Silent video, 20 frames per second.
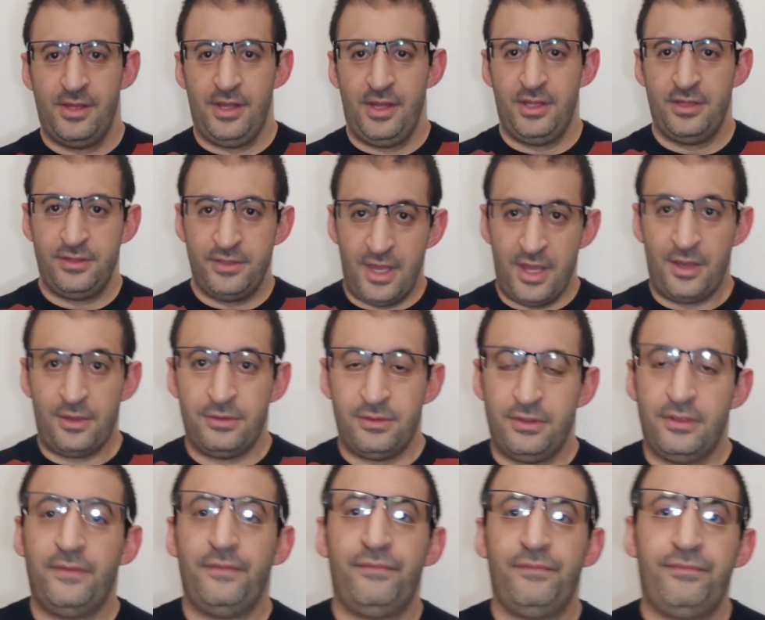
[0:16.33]
And
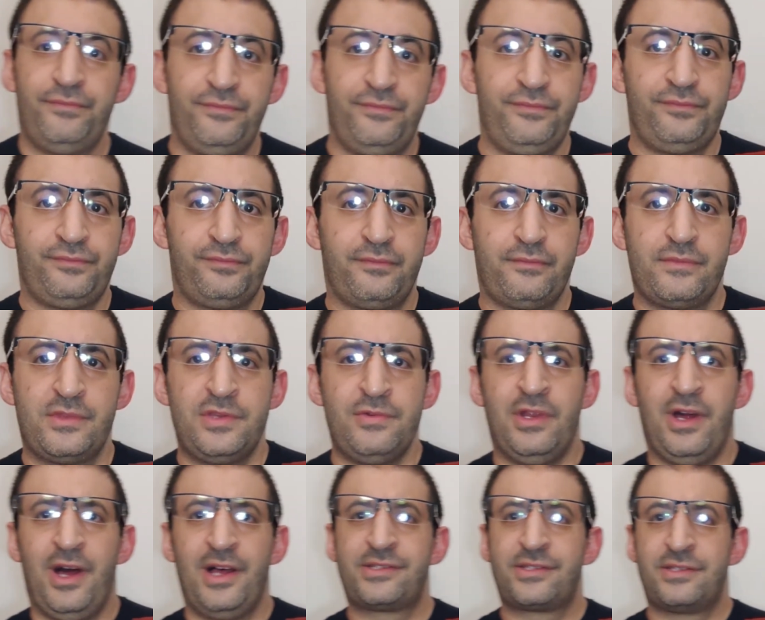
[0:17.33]
now you
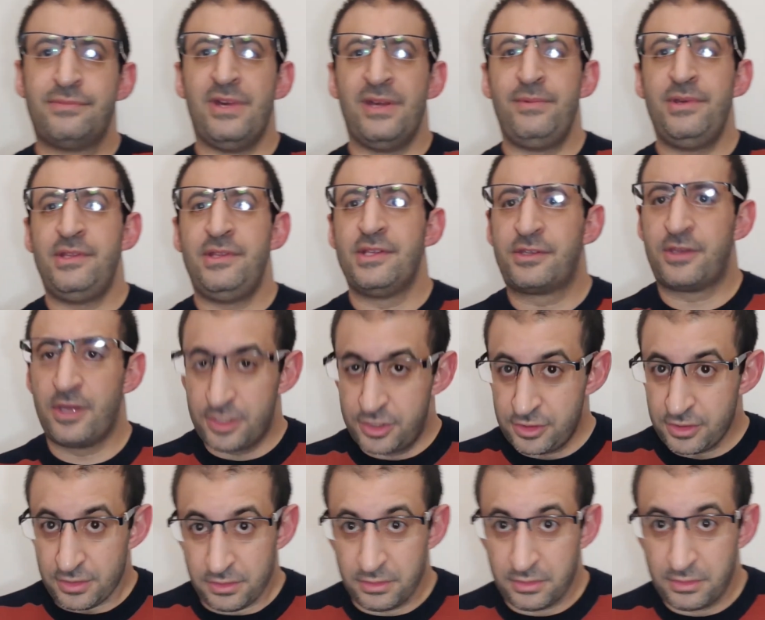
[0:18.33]
will ask maybe this
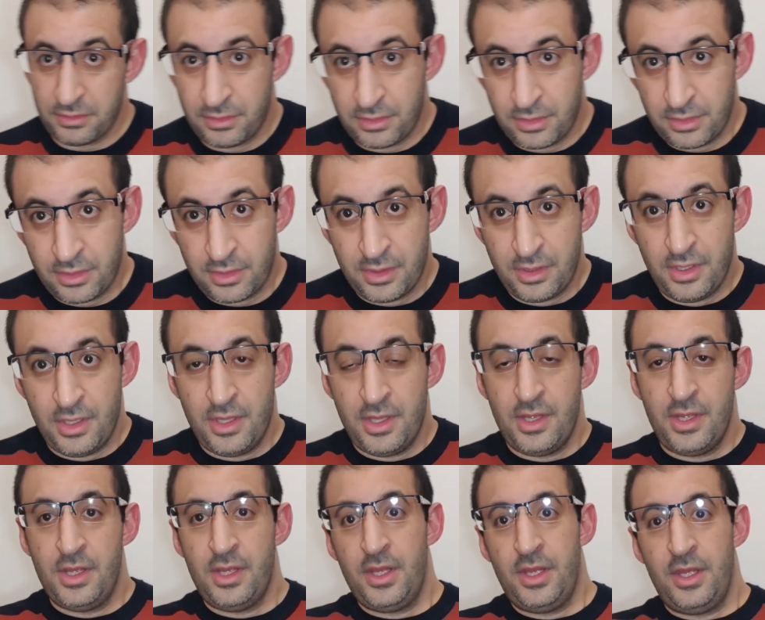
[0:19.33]
question.
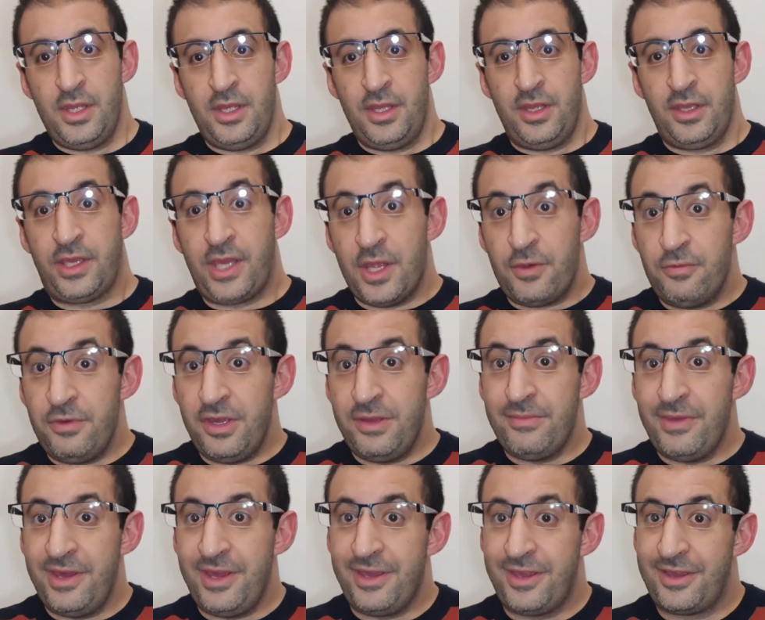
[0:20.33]
Can we
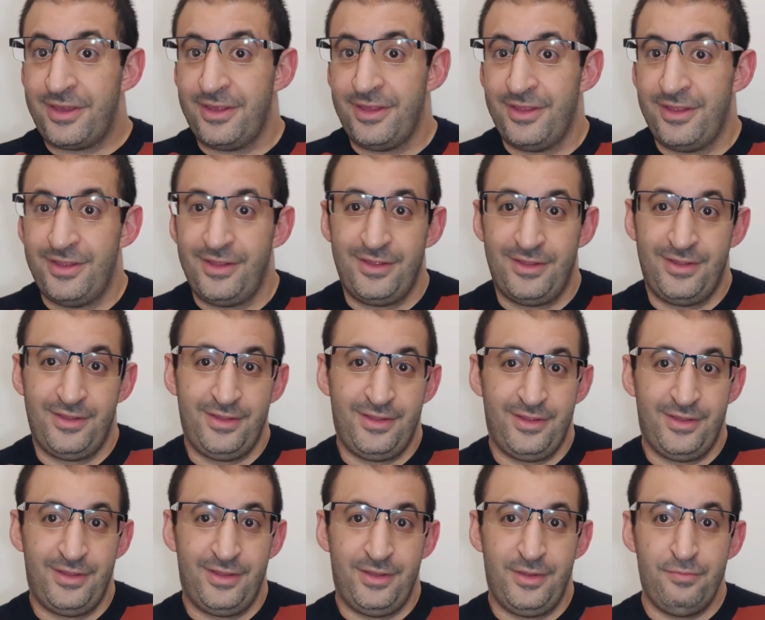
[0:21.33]
make
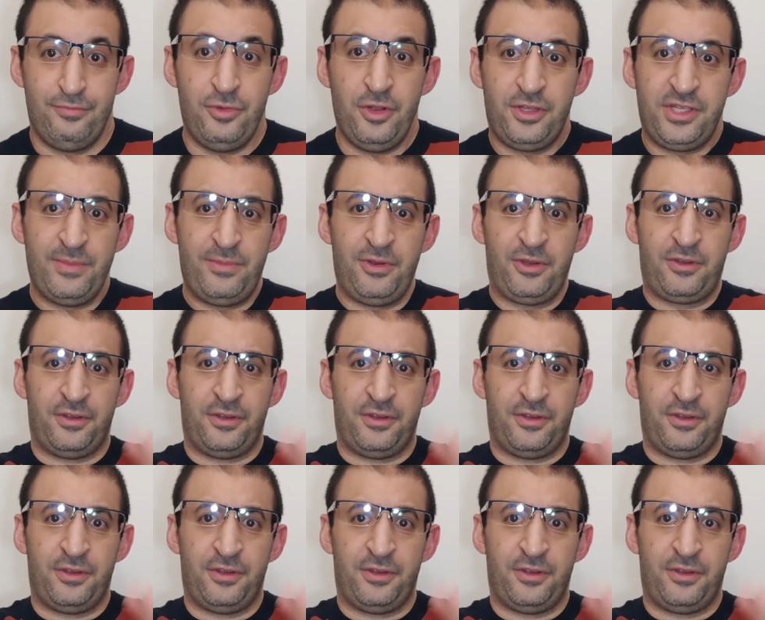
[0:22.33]
multiple